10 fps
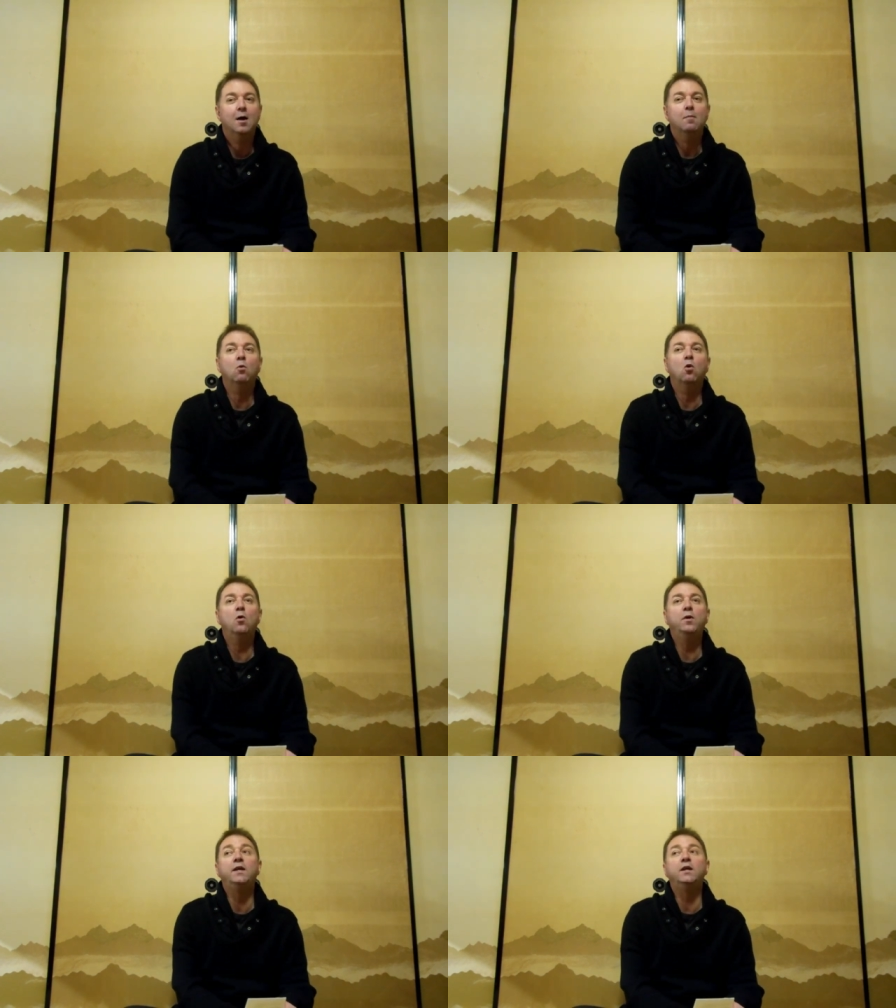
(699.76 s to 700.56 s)

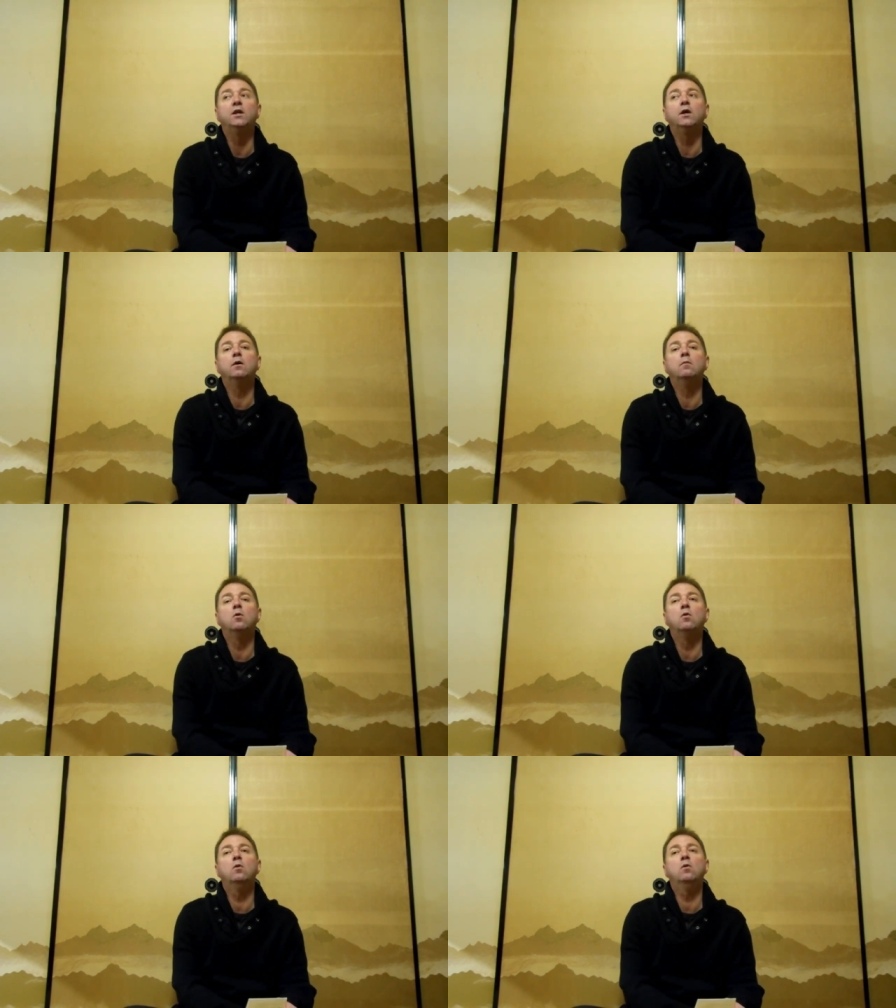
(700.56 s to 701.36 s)
Morning,
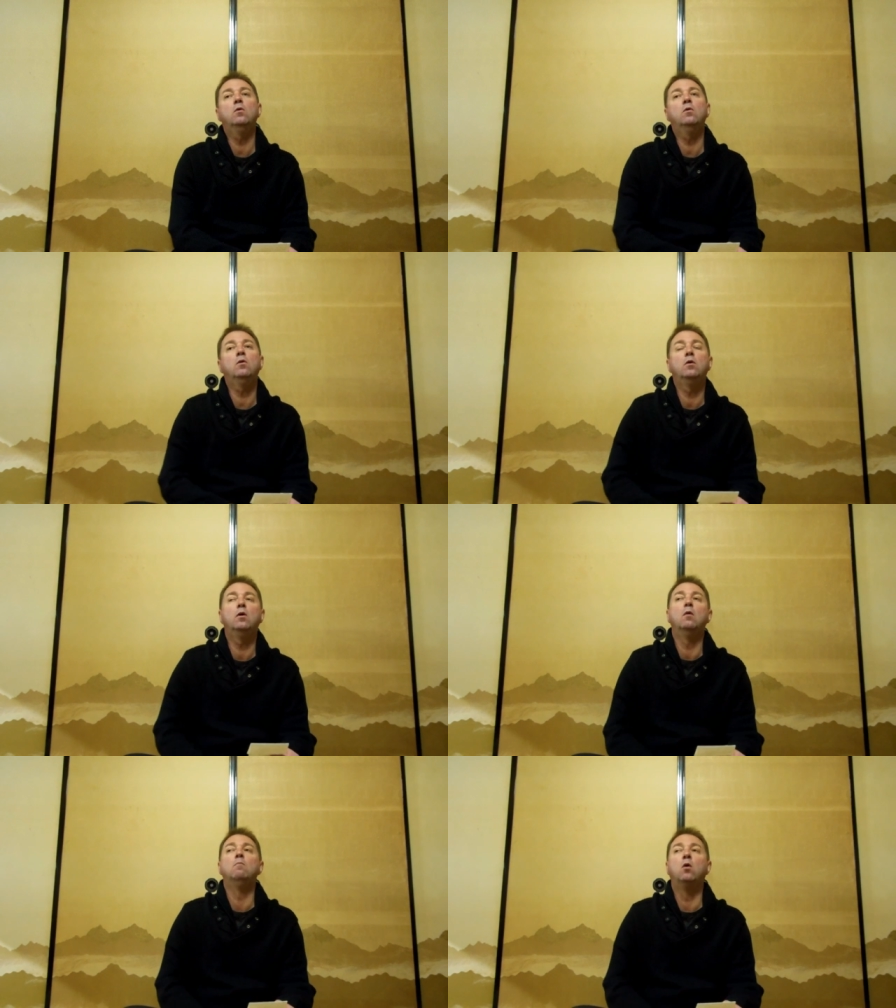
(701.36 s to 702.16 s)
more,
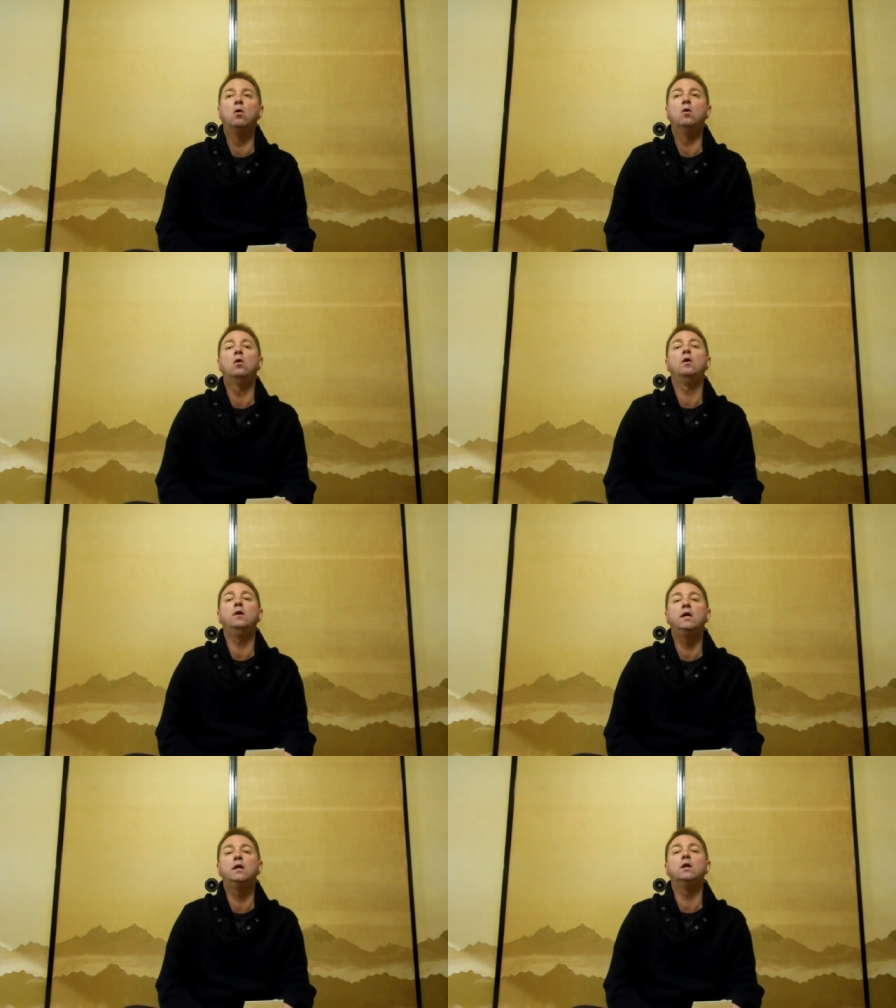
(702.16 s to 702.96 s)

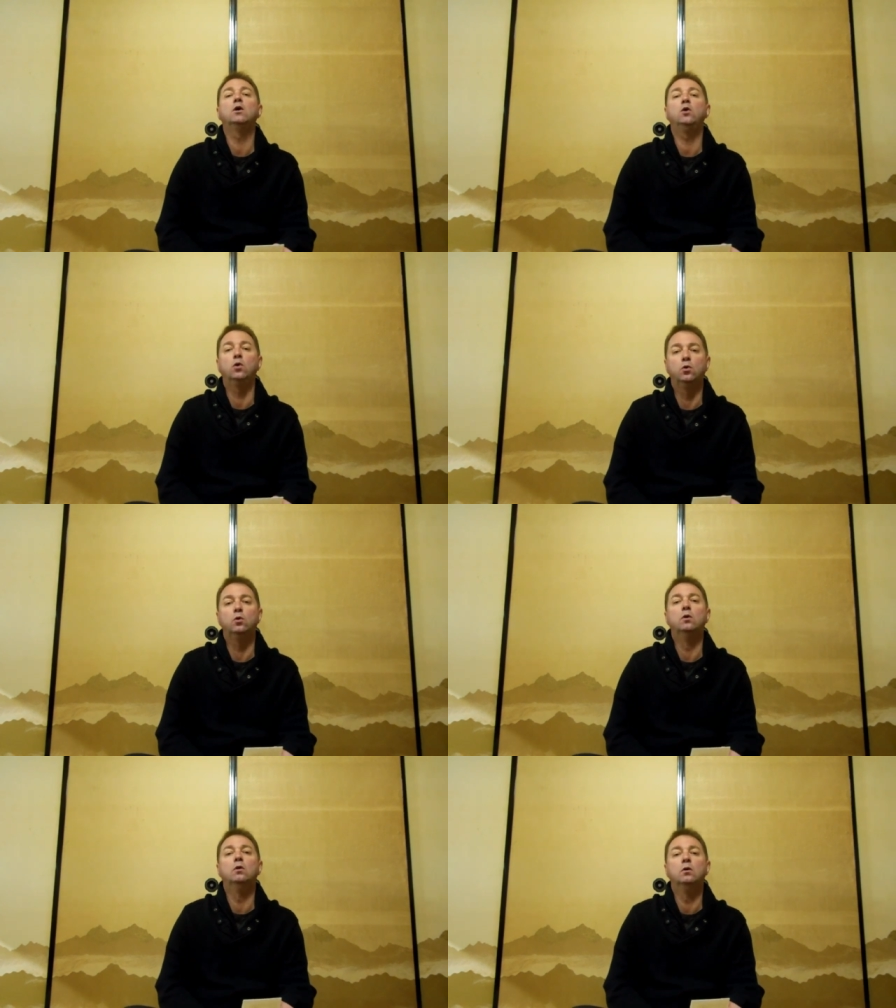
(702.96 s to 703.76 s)
morning-gu.
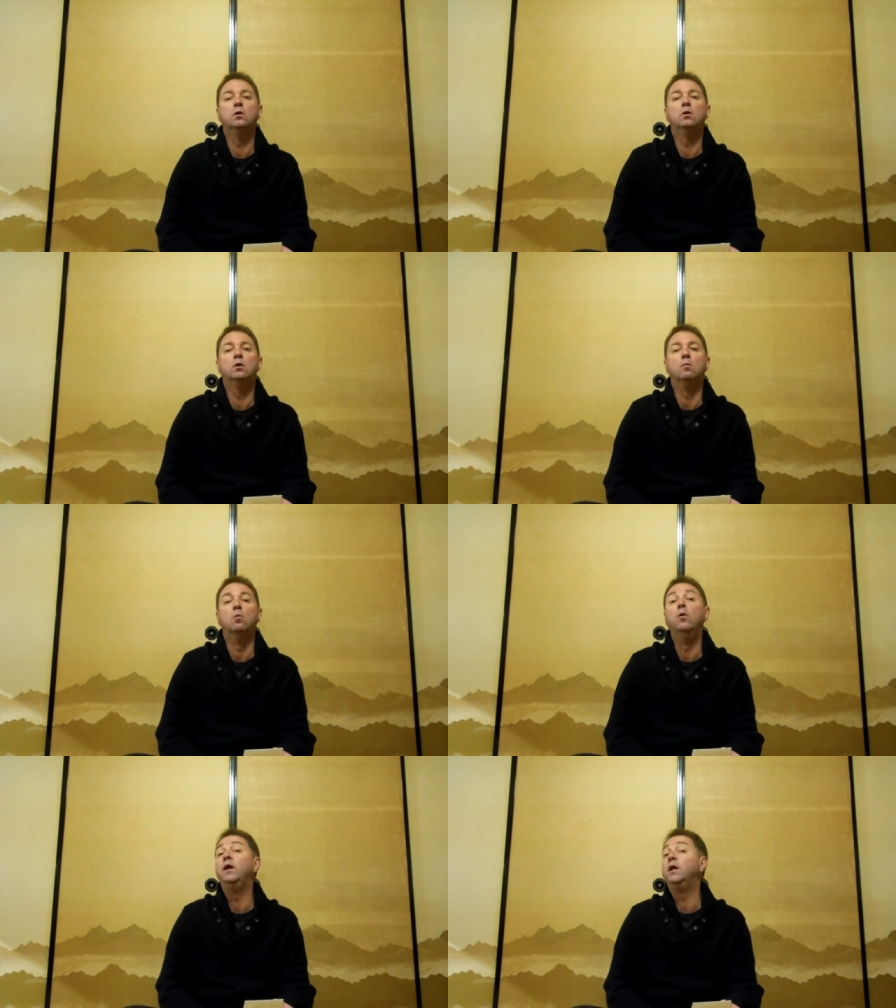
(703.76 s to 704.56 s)

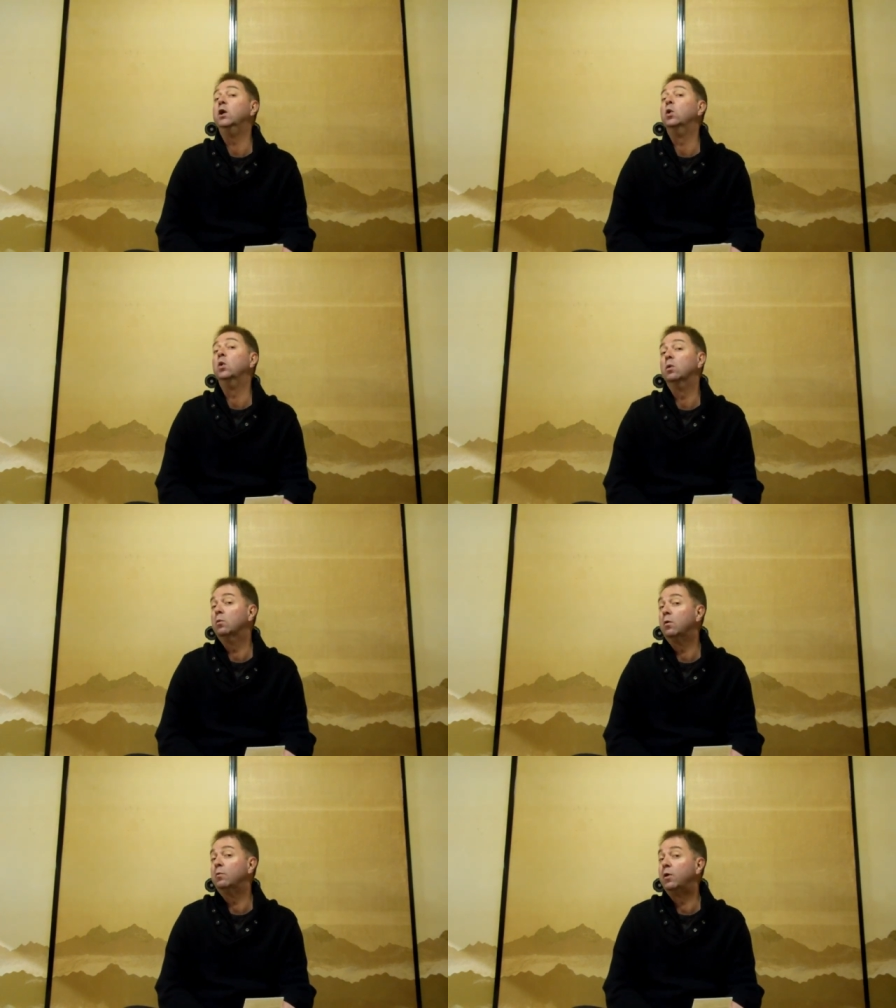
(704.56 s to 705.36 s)
Morning-gu.
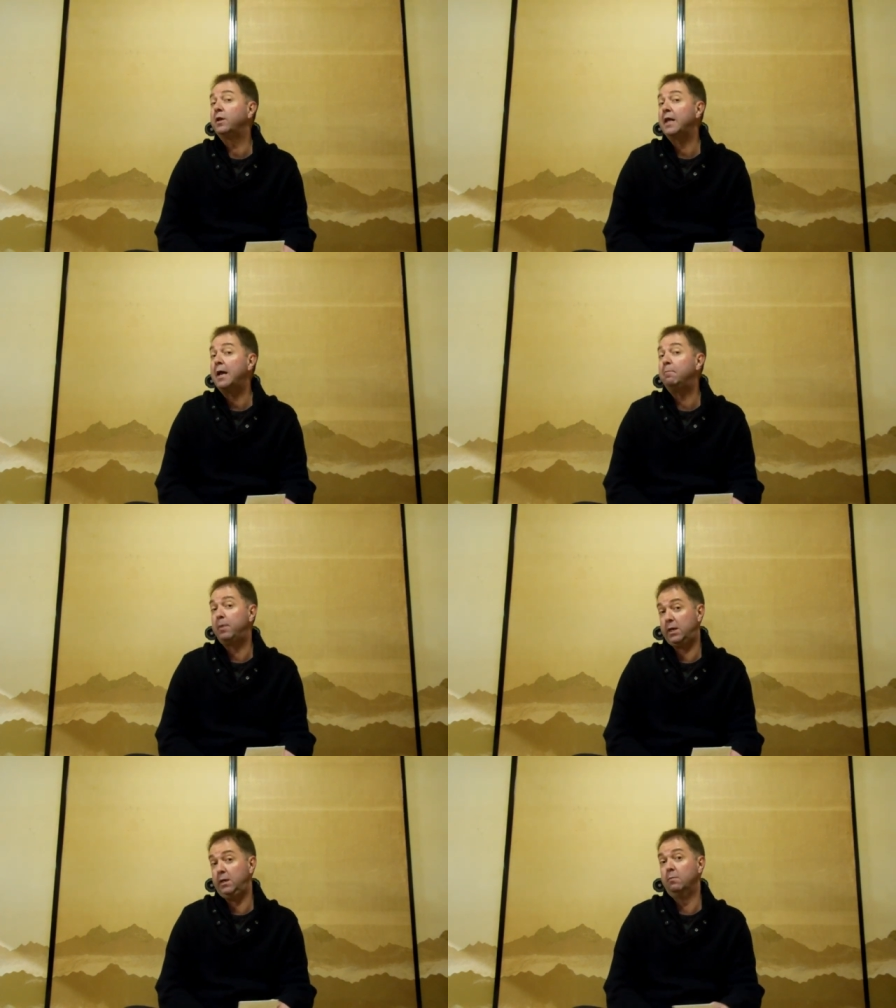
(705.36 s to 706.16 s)
What might that
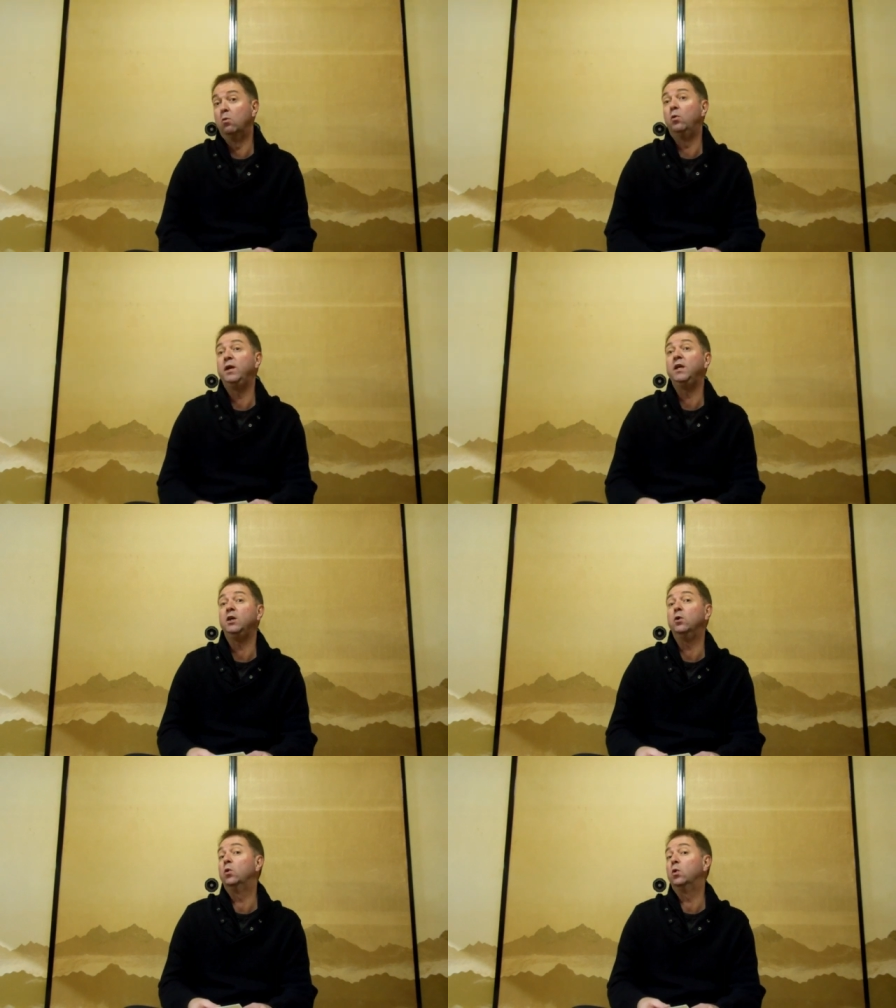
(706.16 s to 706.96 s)
be?
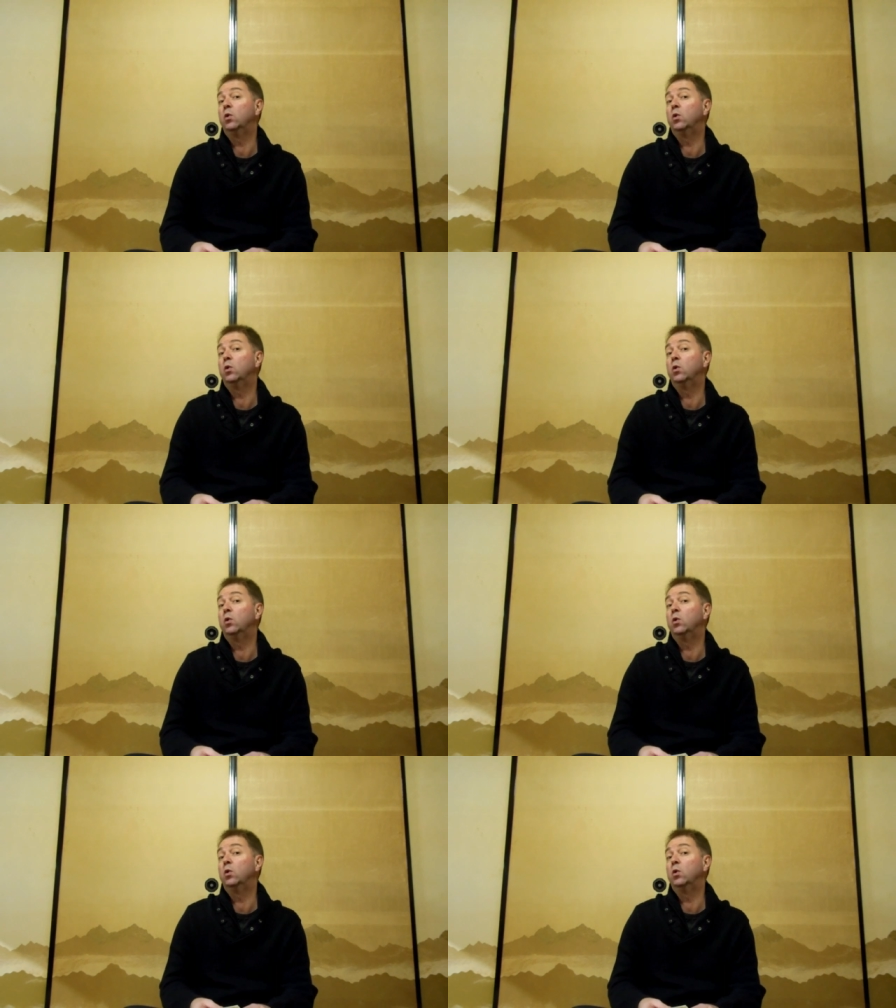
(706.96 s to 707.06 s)
Morning-gu.